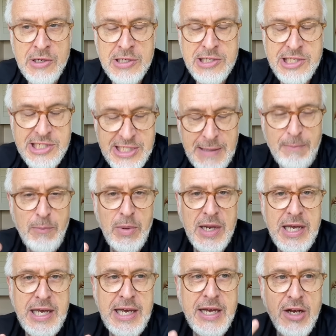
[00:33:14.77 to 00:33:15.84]

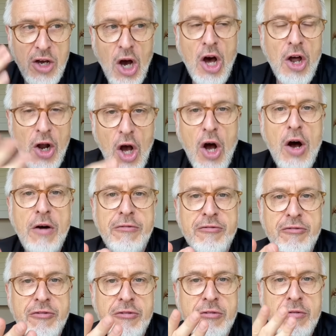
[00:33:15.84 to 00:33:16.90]
simply got
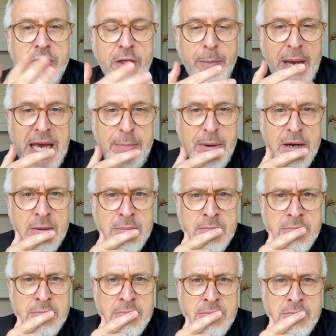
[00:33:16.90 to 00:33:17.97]
off the paper
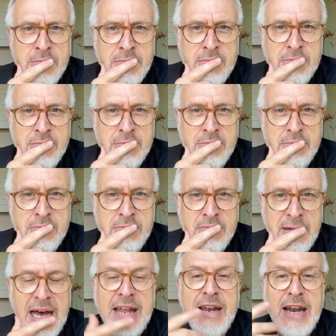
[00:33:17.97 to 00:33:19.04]

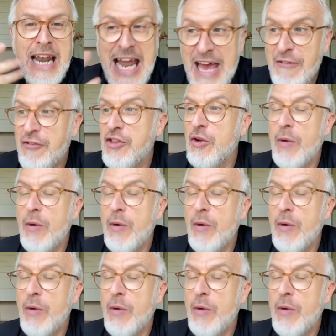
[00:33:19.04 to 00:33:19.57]
and left the